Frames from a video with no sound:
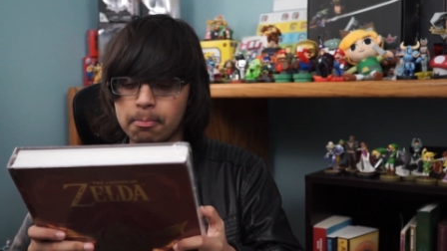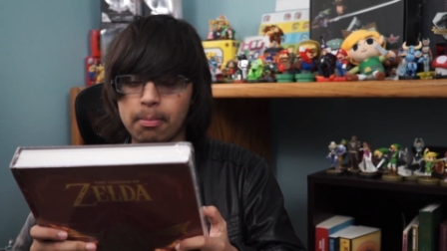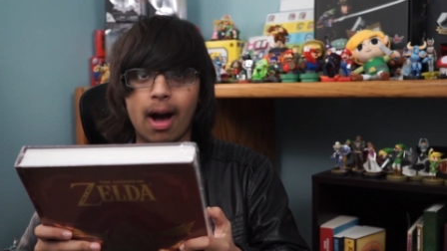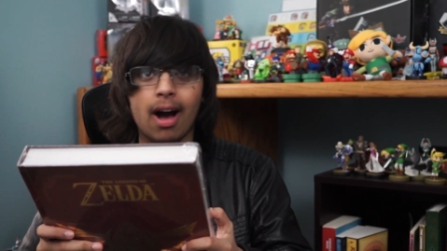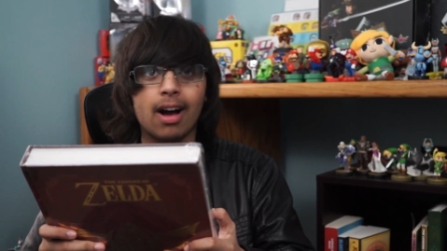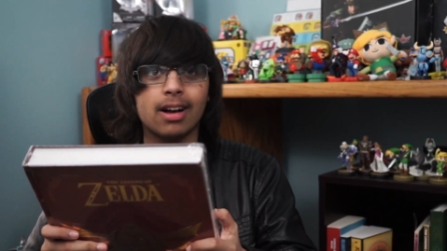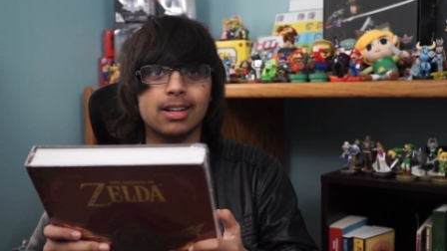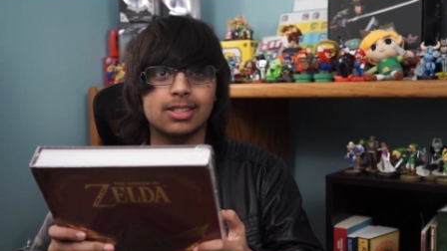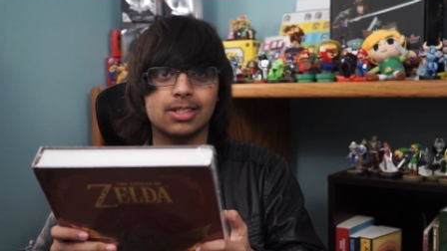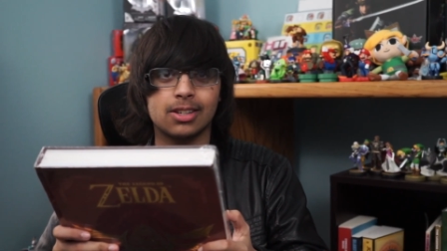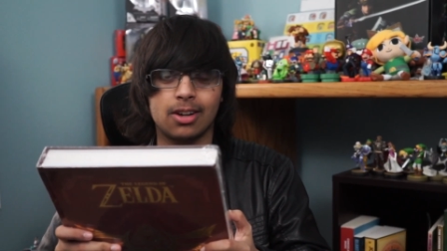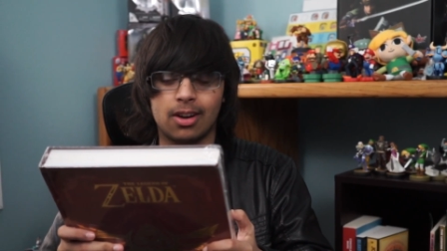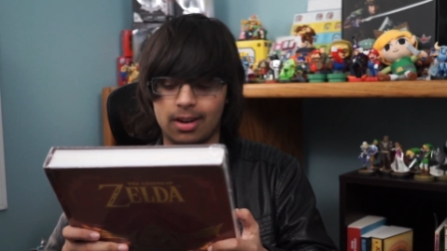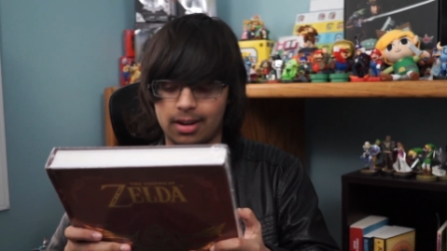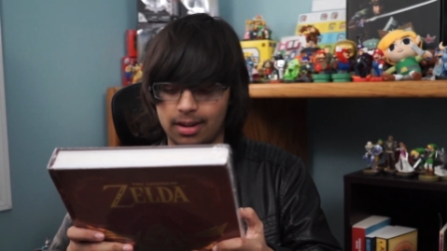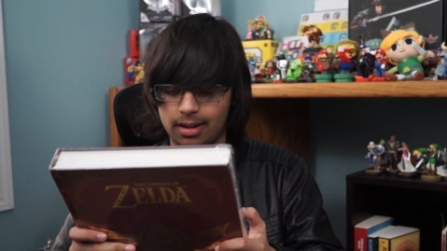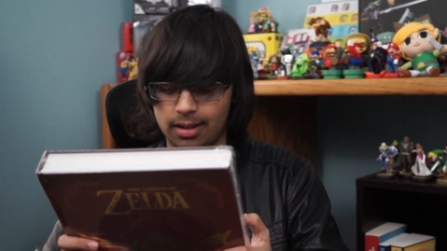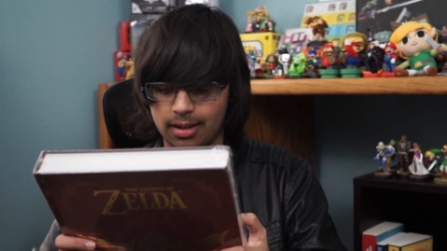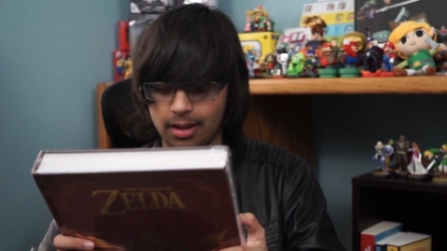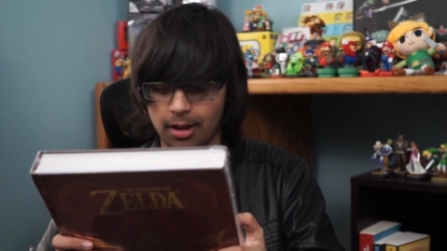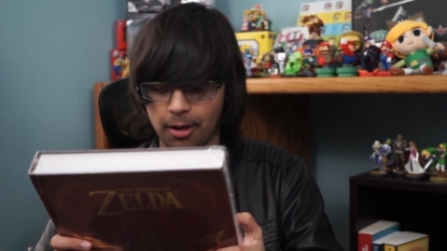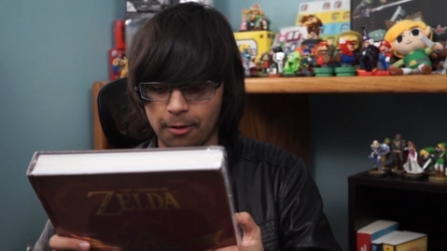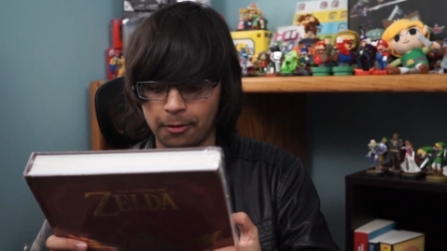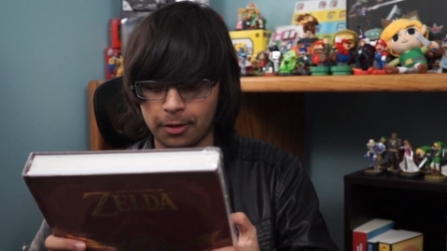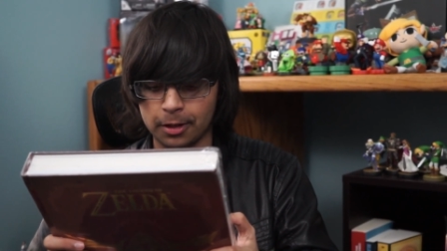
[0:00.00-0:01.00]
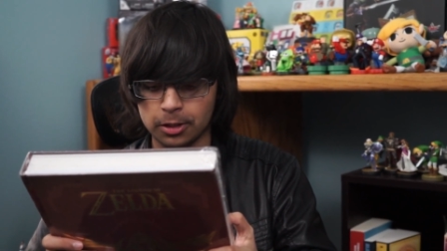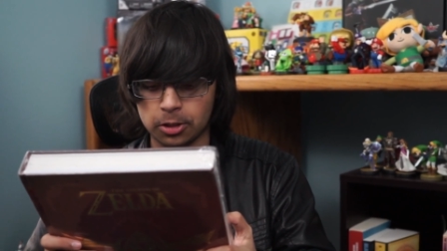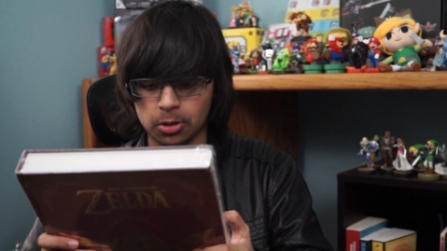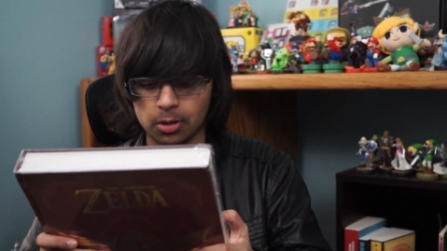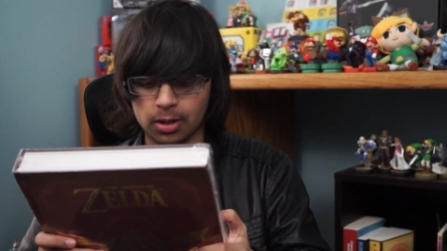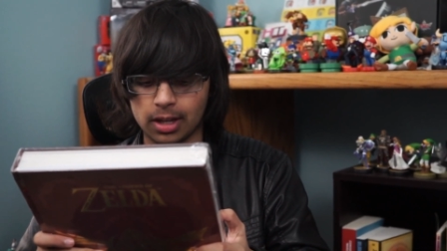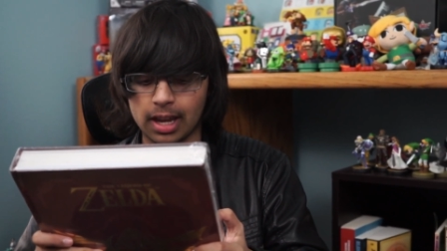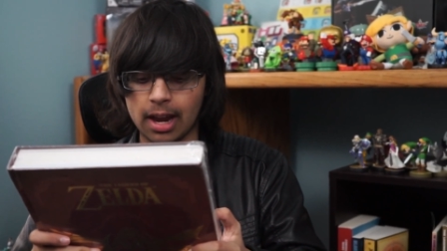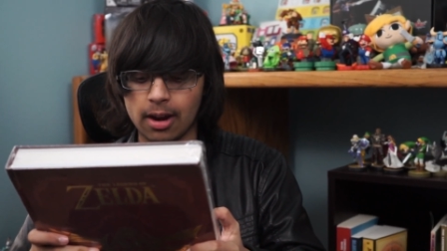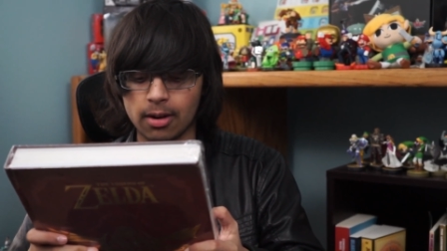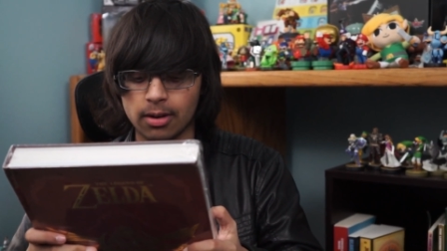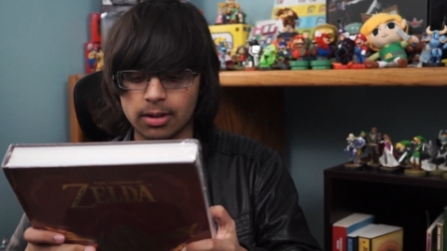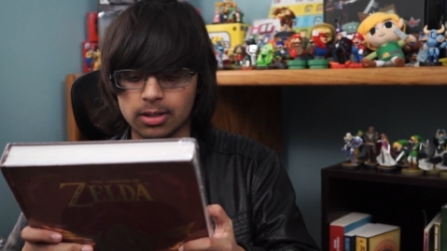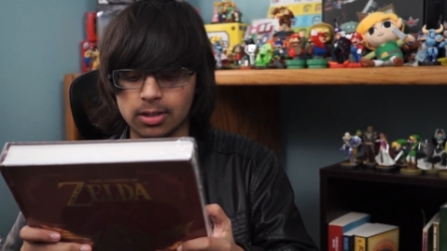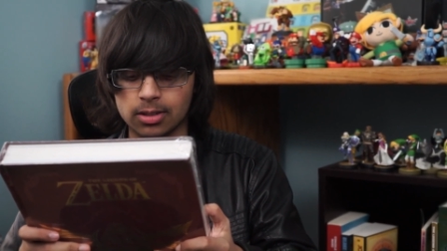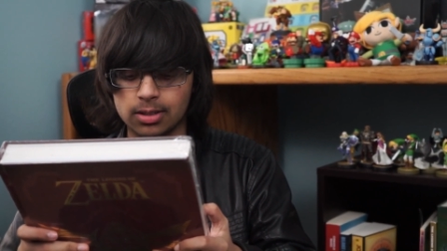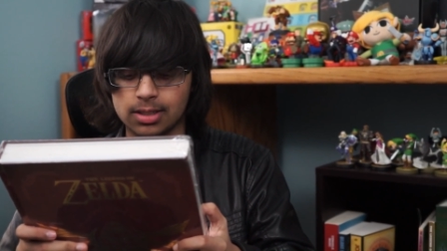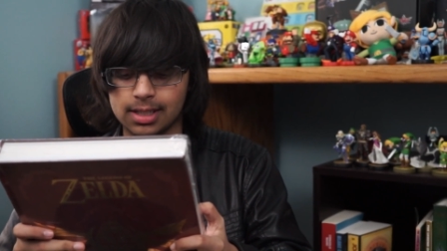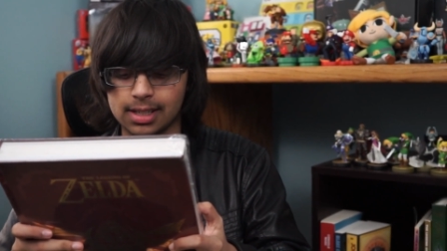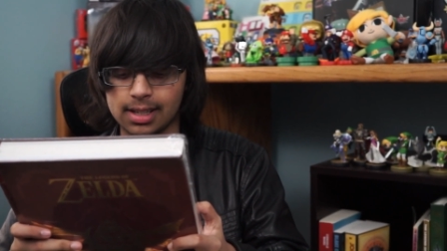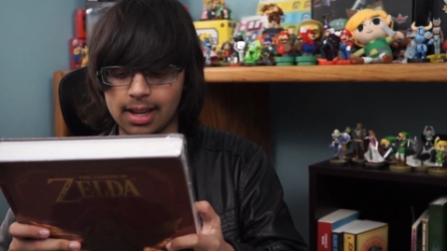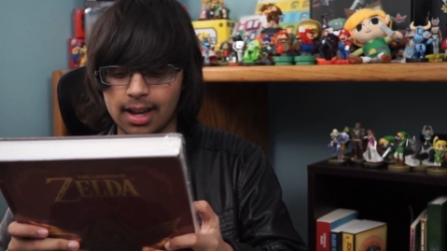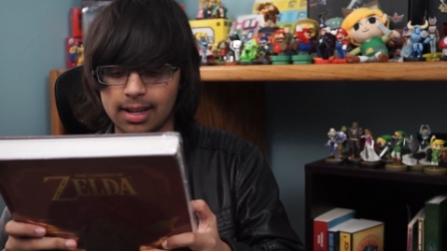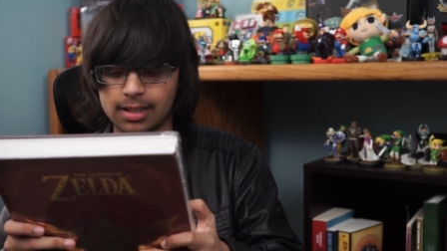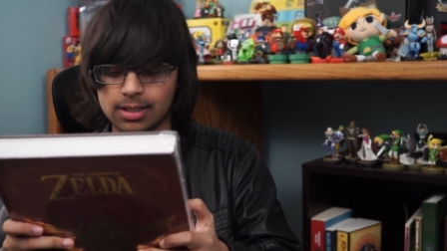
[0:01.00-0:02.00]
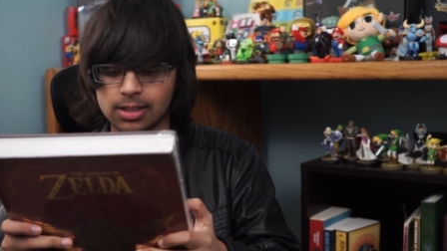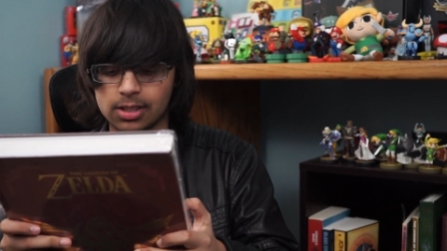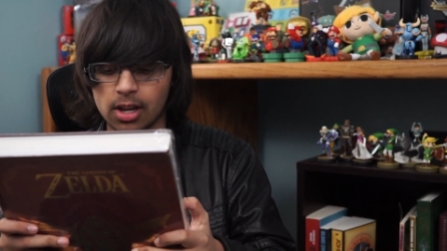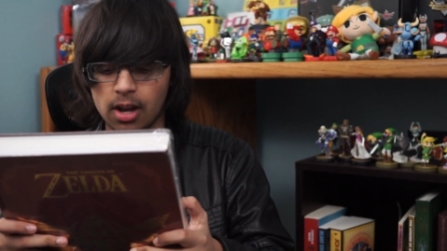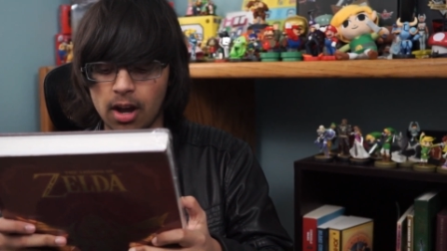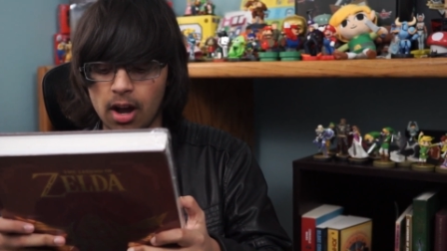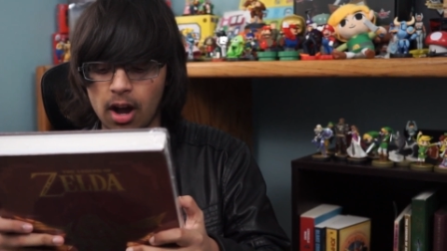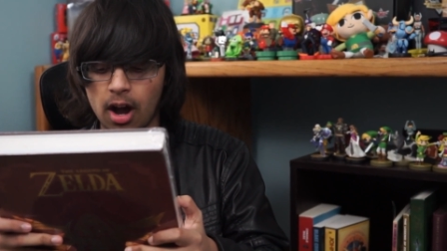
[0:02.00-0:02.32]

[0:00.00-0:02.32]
box art, official character designs,